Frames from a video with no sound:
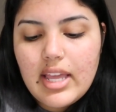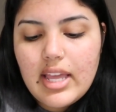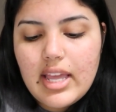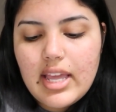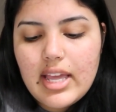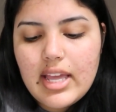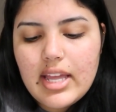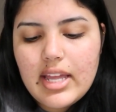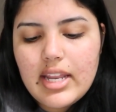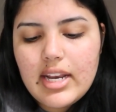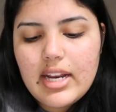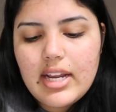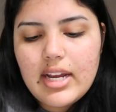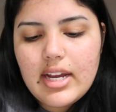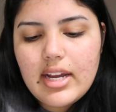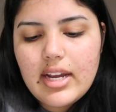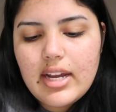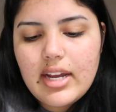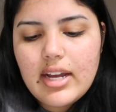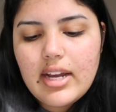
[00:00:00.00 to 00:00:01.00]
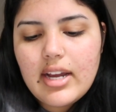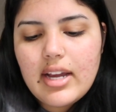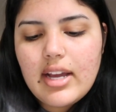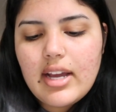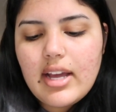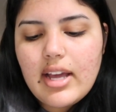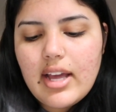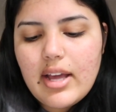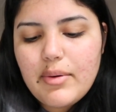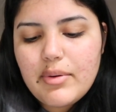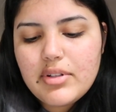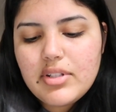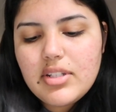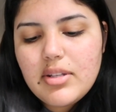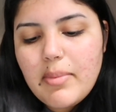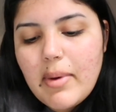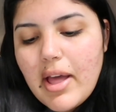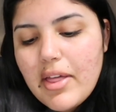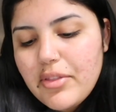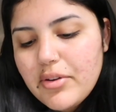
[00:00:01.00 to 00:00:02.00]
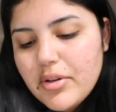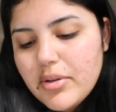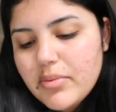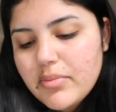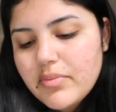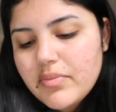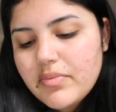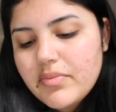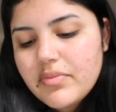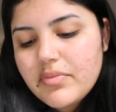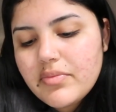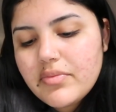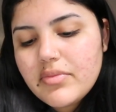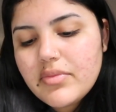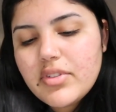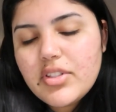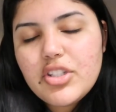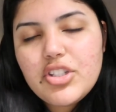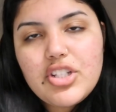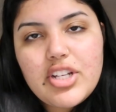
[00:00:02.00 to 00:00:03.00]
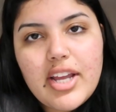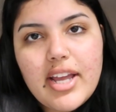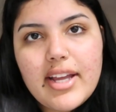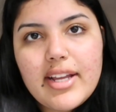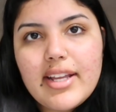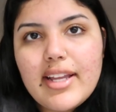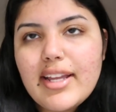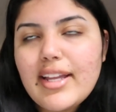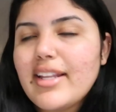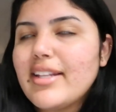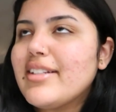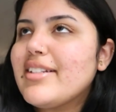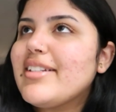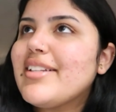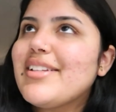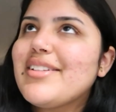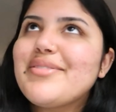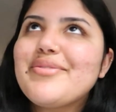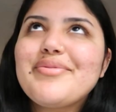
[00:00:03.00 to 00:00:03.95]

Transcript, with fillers: And I went to the bathroom to check and